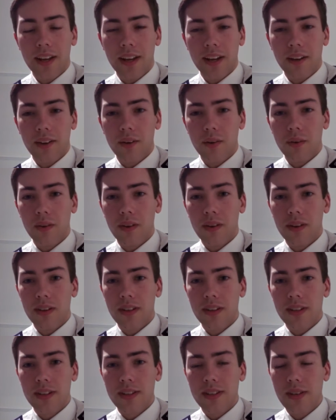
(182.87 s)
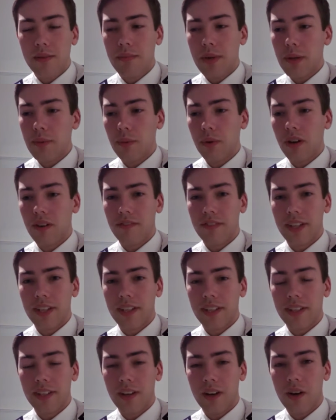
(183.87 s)
Now, some people might
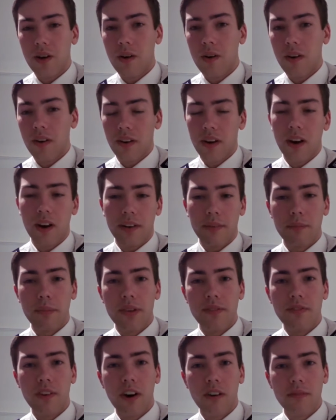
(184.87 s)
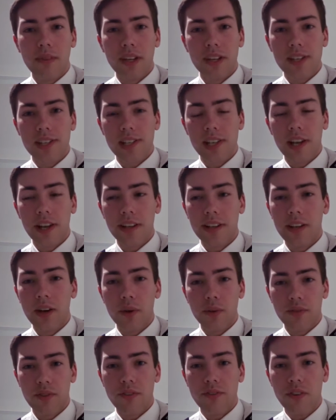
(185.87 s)
think, oh, I can be 5 minutes late.
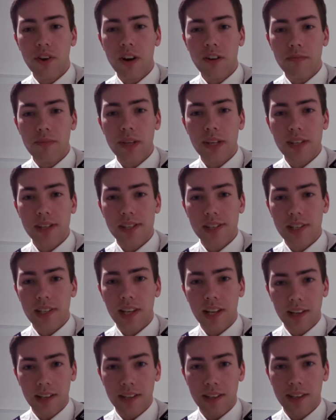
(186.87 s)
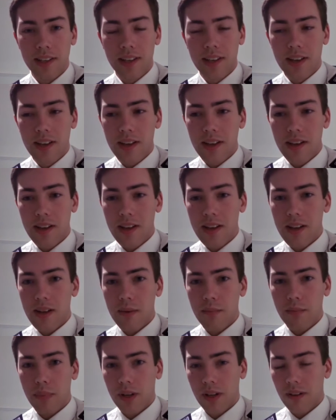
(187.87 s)
No, if you're 5 minutes late,
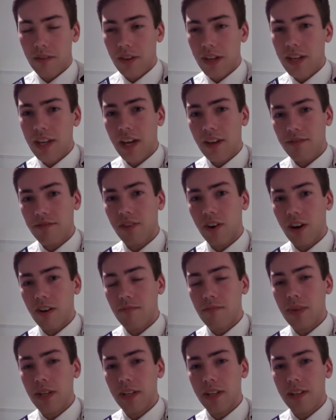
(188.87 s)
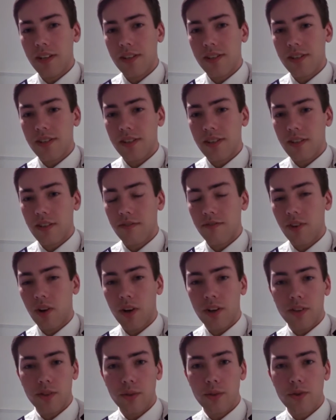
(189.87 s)
but in that 5 minutes, the
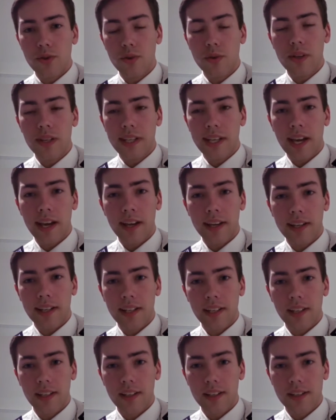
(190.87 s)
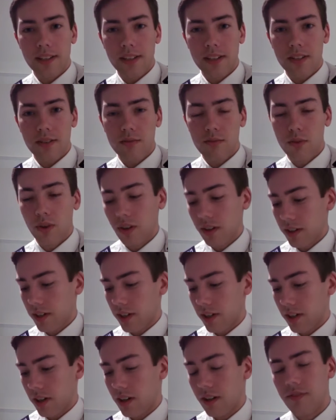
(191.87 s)
flight crew's already calculated, right,
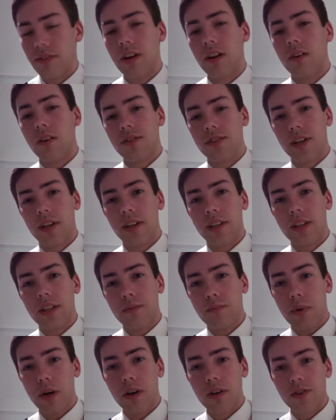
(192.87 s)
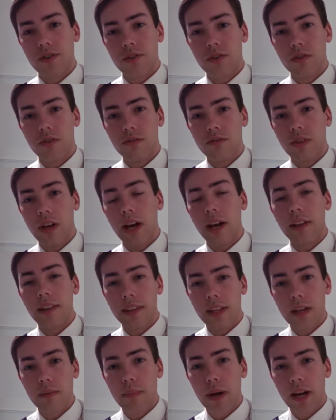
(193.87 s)
I've now got to take this person off
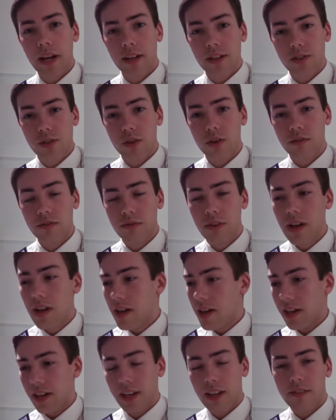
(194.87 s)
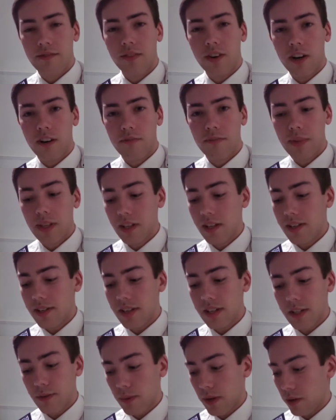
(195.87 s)
and their bags off. In that 5 minutes,
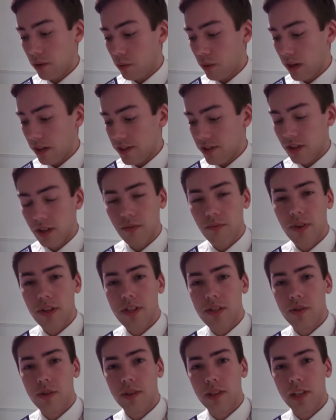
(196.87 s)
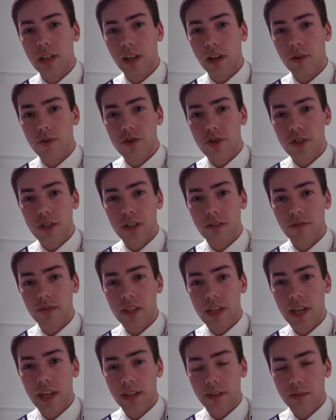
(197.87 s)
they've spent all that time redoing the load sheet for
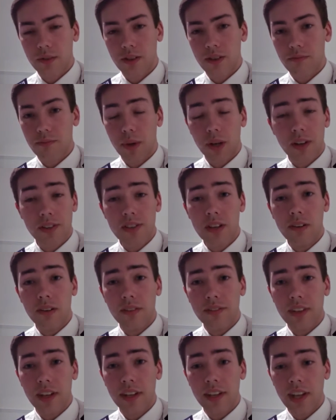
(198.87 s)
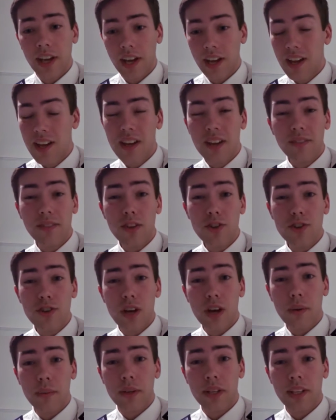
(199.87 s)
the aircraft. By the time I've done that, if you
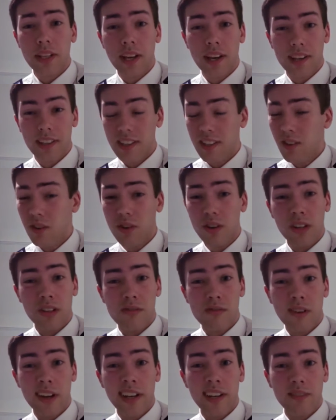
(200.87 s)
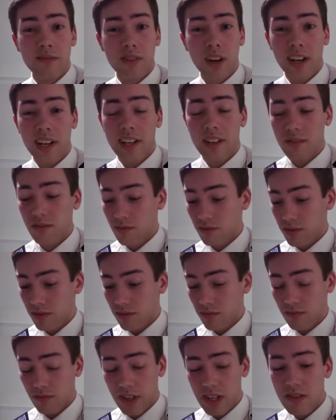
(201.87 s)
show up at the gate, they're not going to
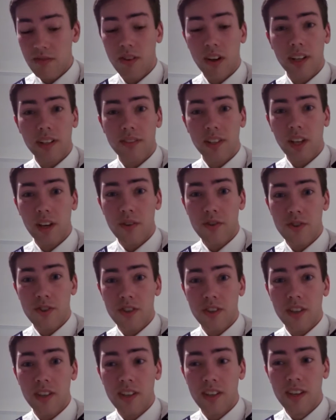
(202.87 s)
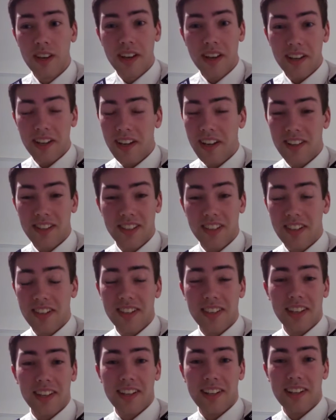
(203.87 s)
rerun a load sheet. They're just going
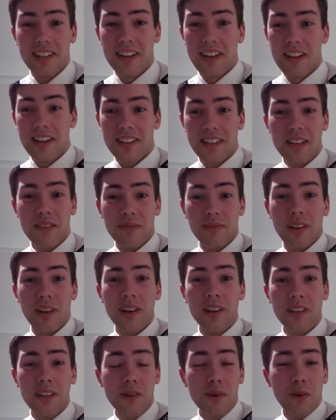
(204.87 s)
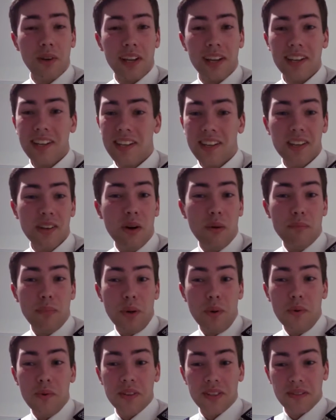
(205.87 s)
to say, tough luck, you're late, you're not
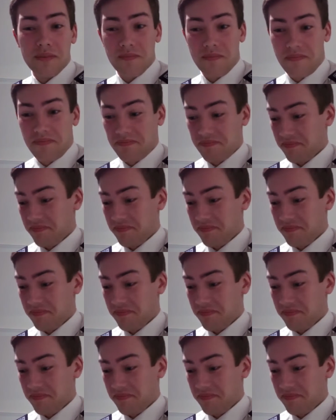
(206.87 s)
boarding.